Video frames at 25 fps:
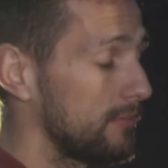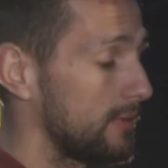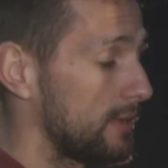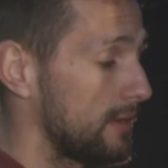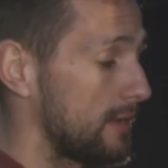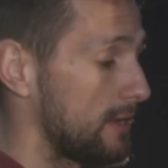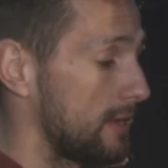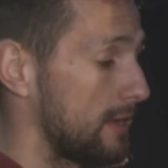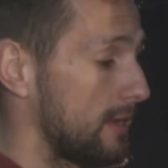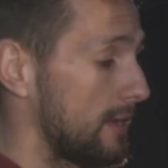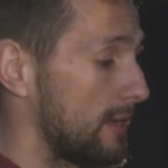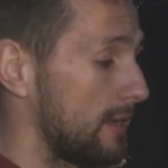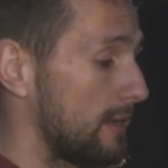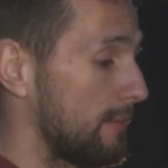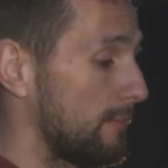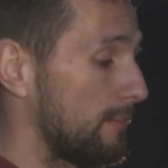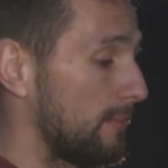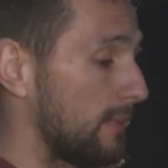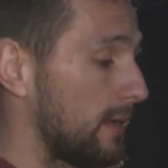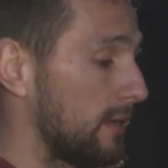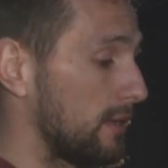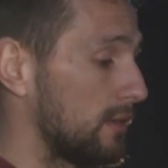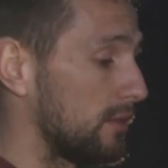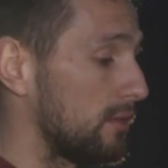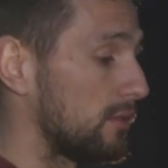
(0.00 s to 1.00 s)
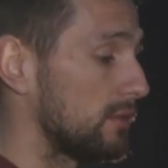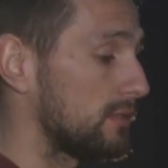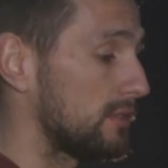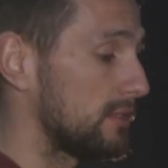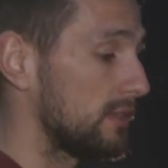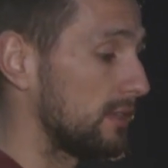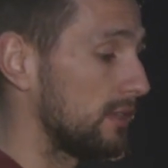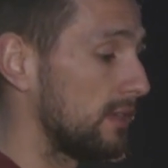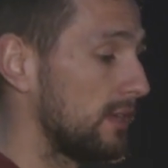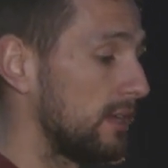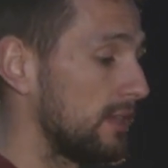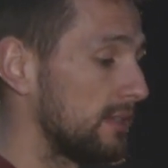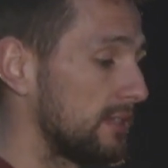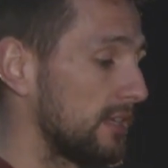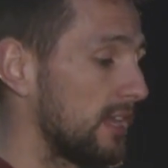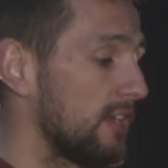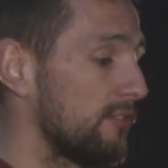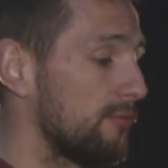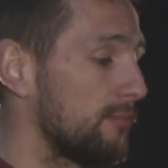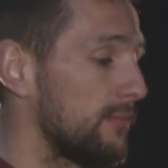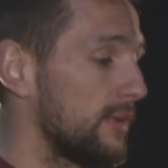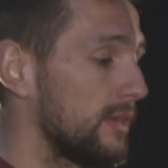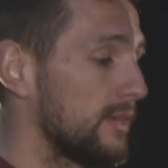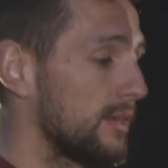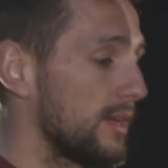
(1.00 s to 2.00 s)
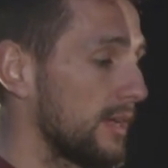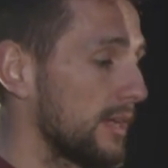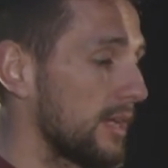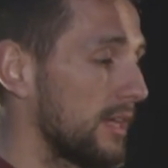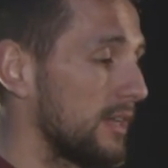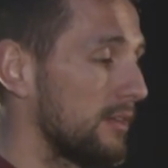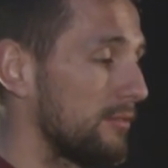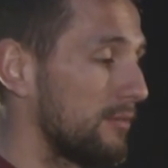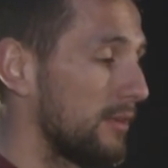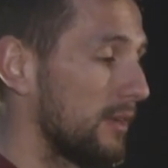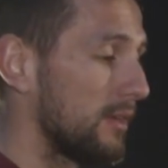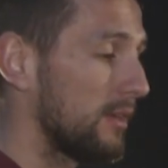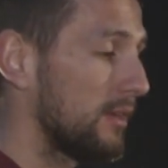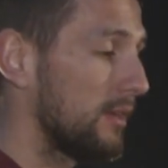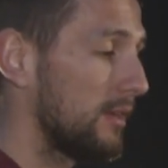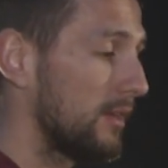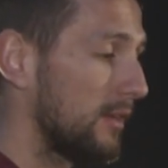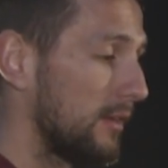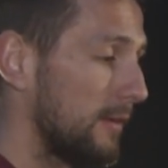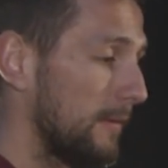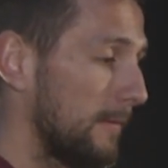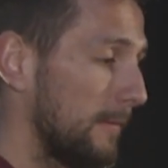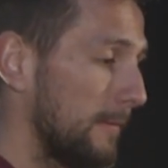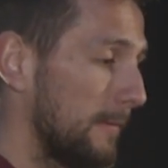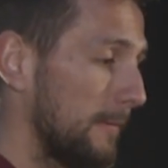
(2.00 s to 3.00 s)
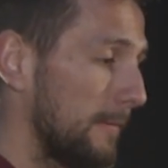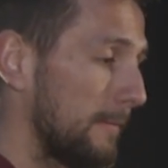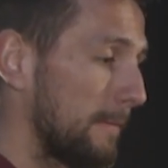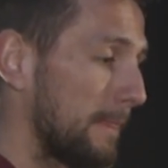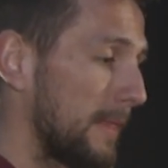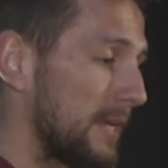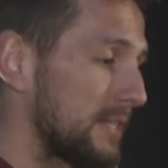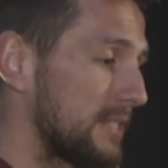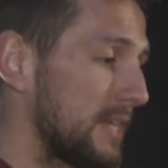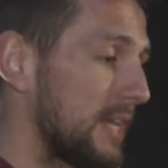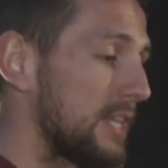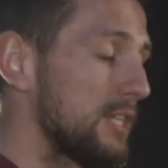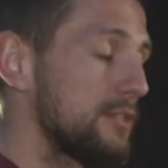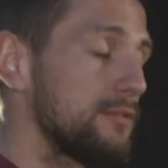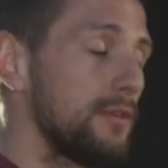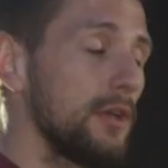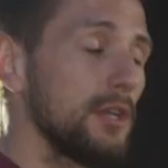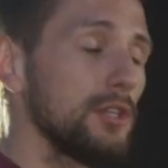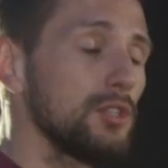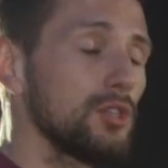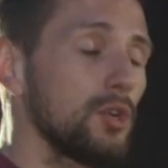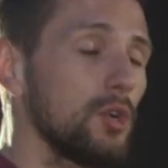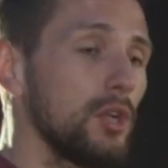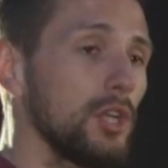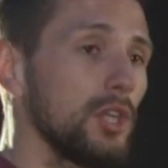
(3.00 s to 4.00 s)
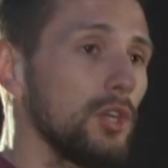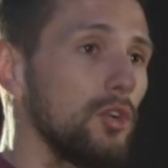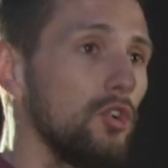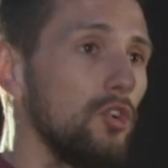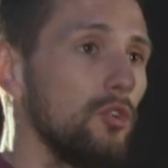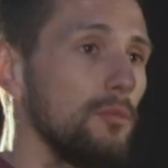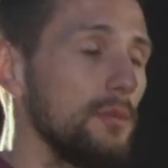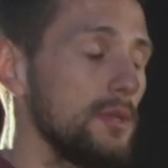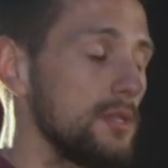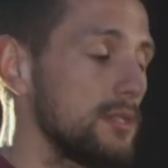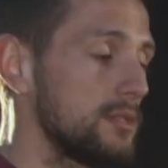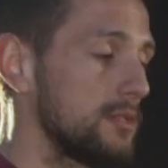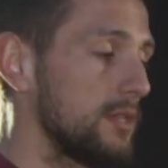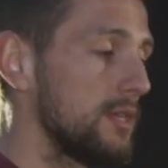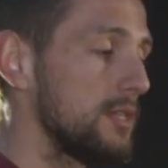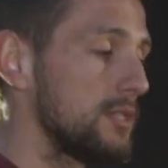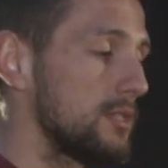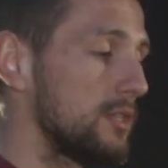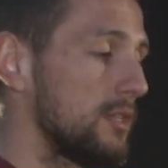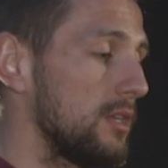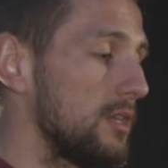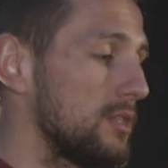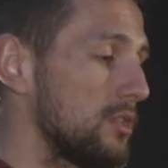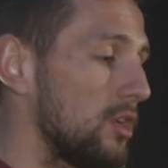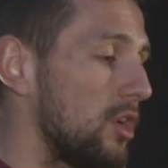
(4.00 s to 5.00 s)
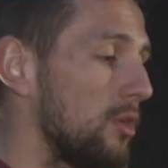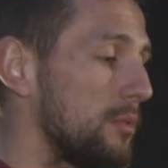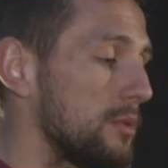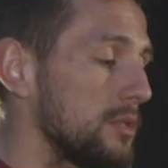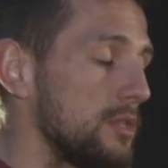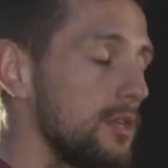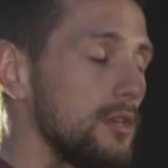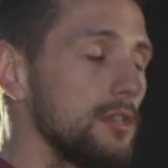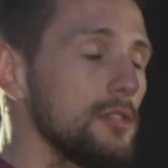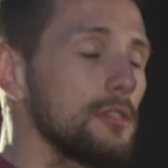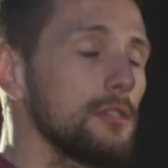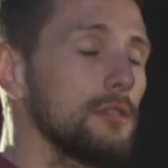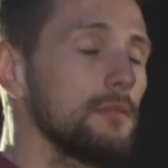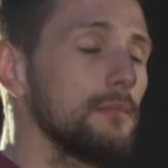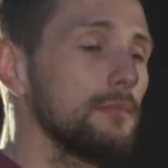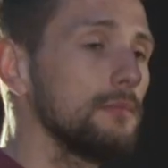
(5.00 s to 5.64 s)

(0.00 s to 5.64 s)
um, and you know, to, to give them a, a kind of a, a satisfying journey home is, is, is always nice.